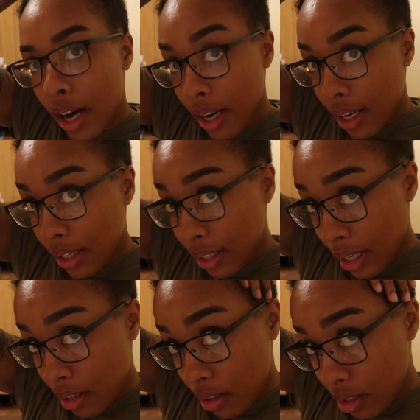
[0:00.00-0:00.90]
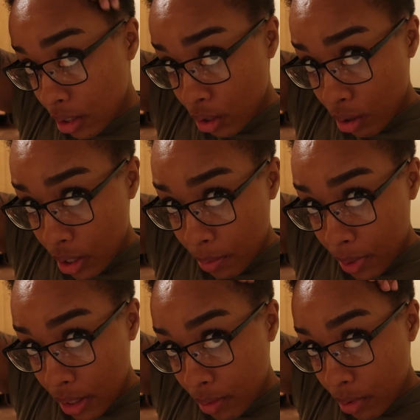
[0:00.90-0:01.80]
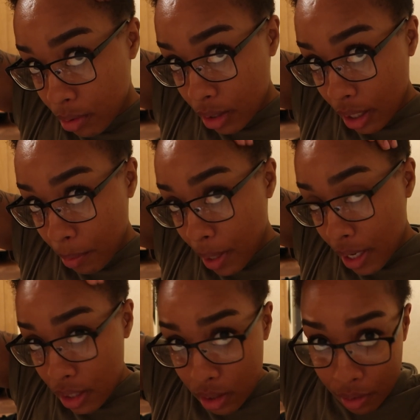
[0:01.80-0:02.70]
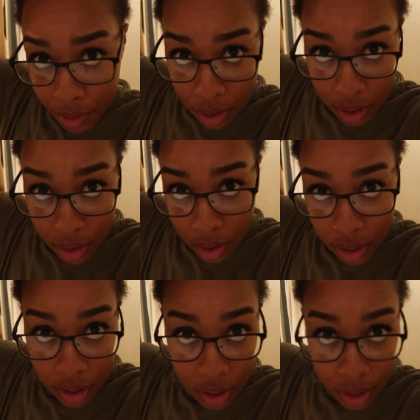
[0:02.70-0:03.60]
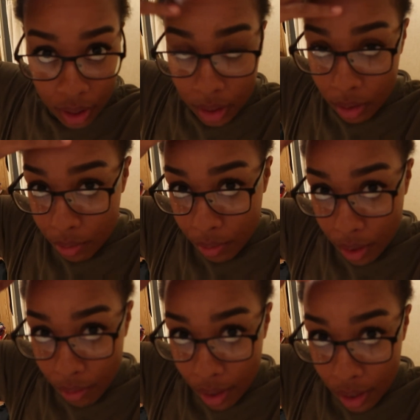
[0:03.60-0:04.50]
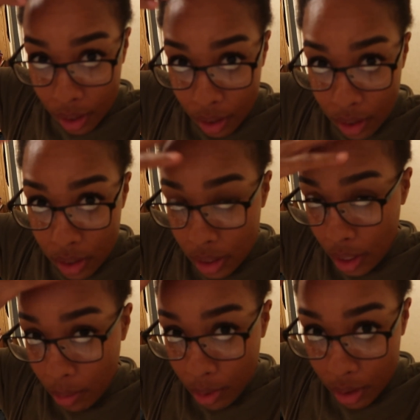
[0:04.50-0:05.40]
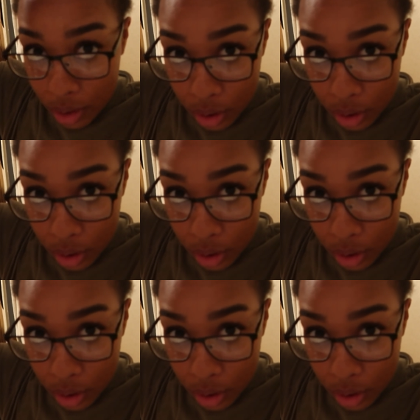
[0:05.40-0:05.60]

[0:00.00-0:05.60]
I cut it down to the shortest piece which was like my edges over here and then like in the front right here is like really